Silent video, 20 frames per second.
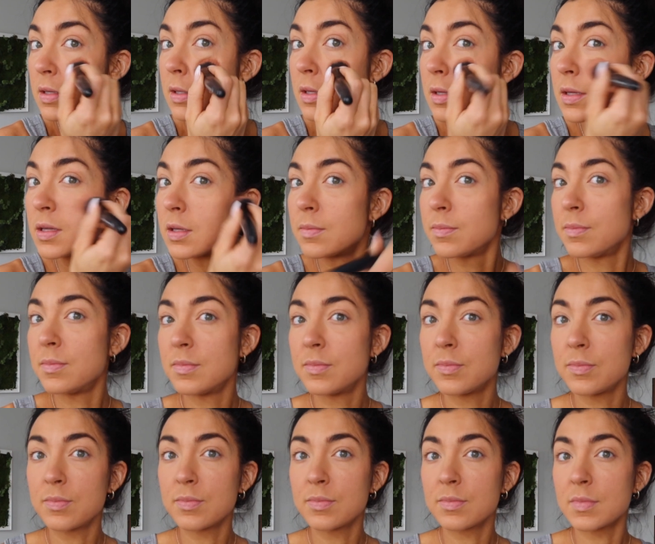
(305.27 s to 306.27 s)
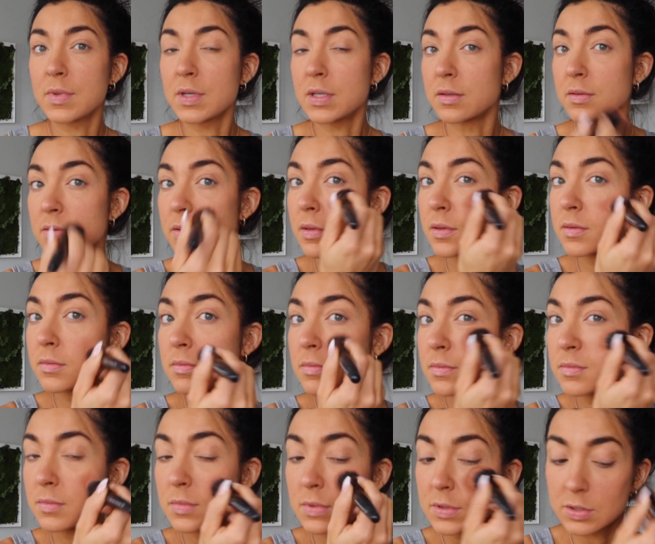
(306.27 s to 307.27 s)
I don't know.
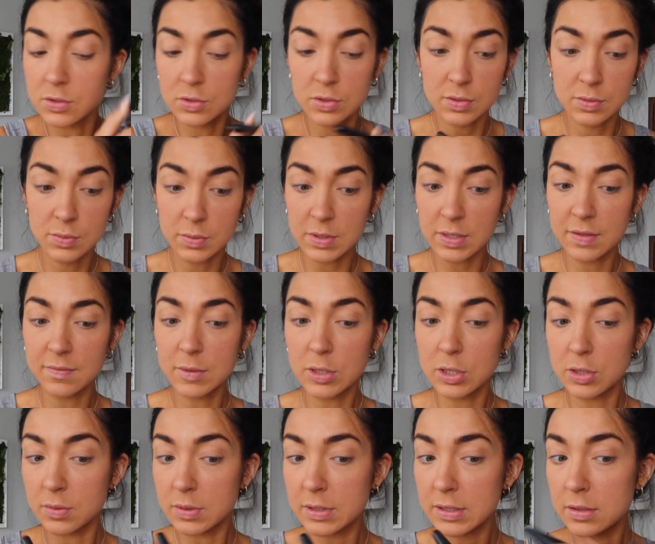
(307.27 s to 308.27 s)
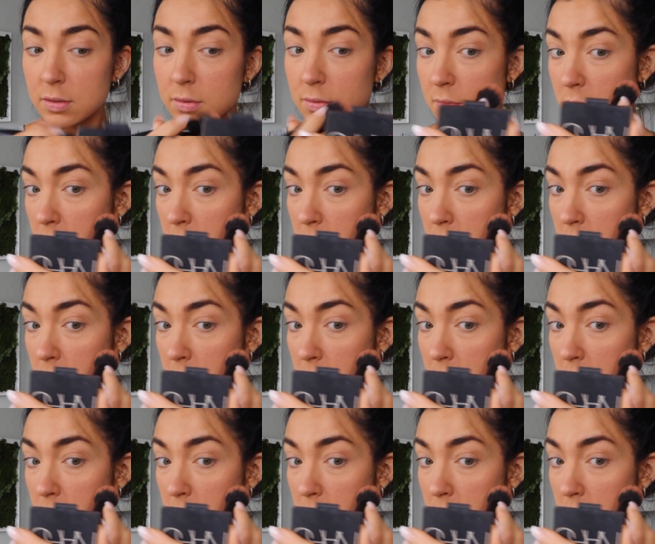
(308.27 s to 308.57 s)
It's just what I've been doing.